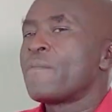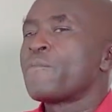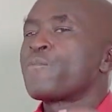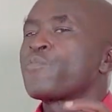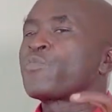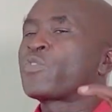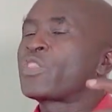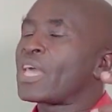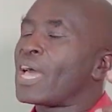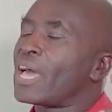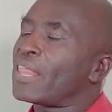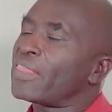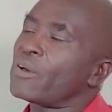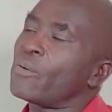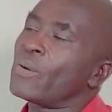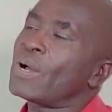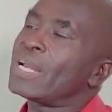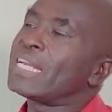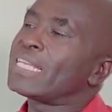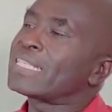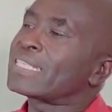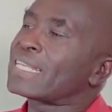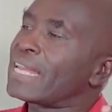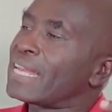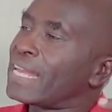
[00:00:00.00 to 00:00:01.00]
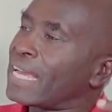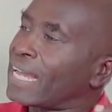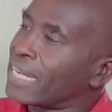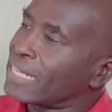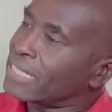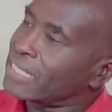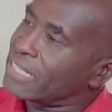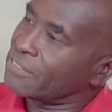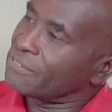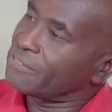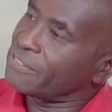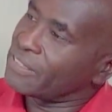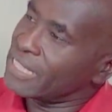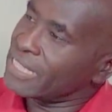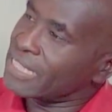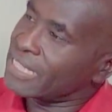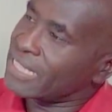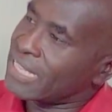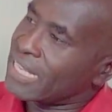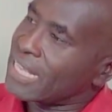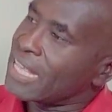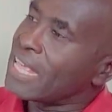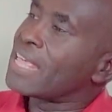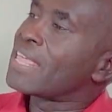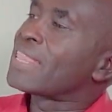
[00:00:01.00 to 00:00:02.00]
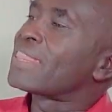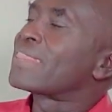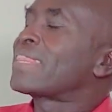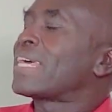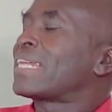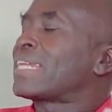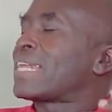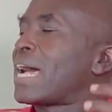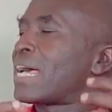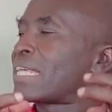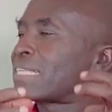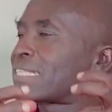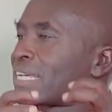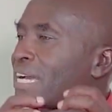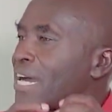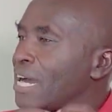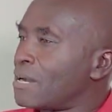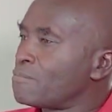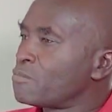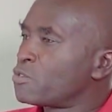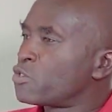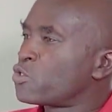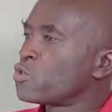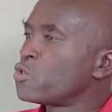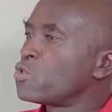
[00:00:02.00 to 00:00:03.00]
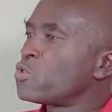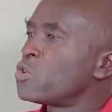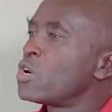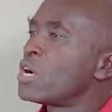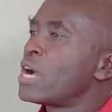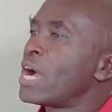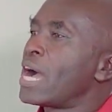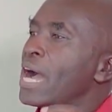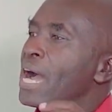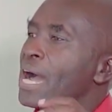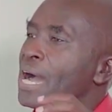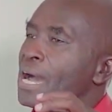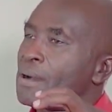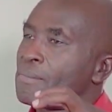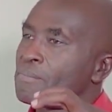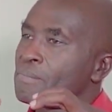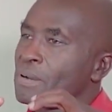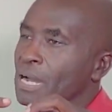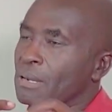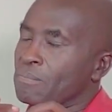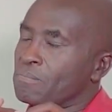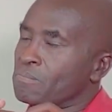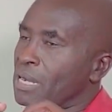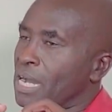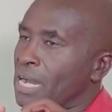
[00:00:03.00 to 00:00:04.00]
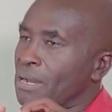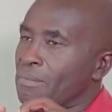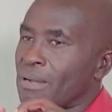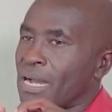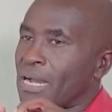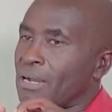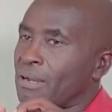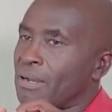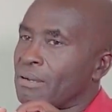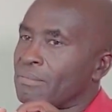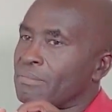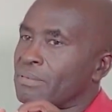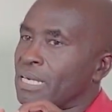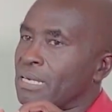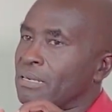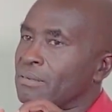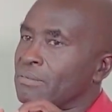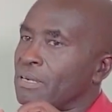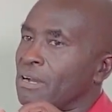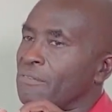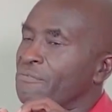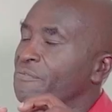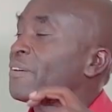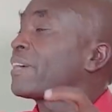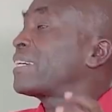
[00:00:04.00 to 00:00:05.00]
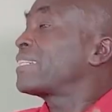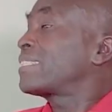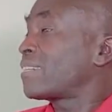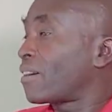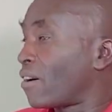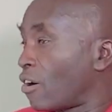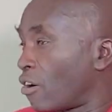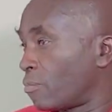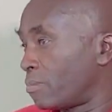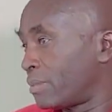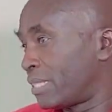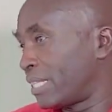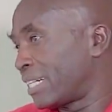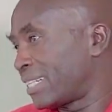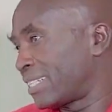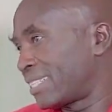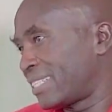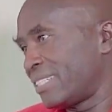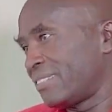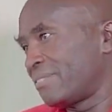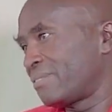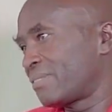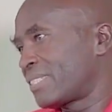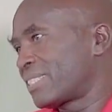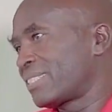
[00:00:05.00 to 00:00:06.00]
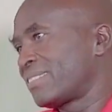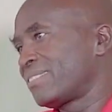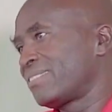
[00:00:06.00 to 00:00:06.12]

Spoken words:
the other one is a negative risk that has come to affect our objectives.